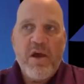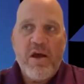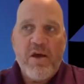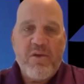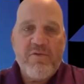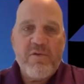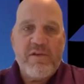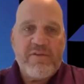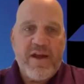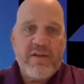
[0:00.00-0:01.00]
we
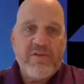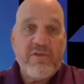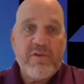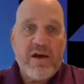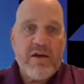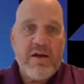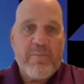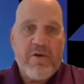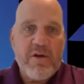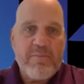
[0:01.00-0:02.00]
really fine-tune our
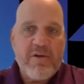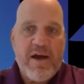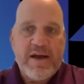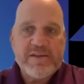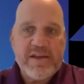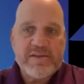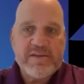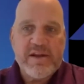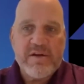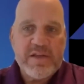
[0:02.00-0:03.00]
onboarding process,
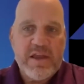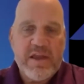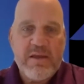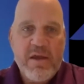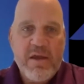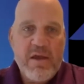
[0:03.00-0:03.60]
and our team,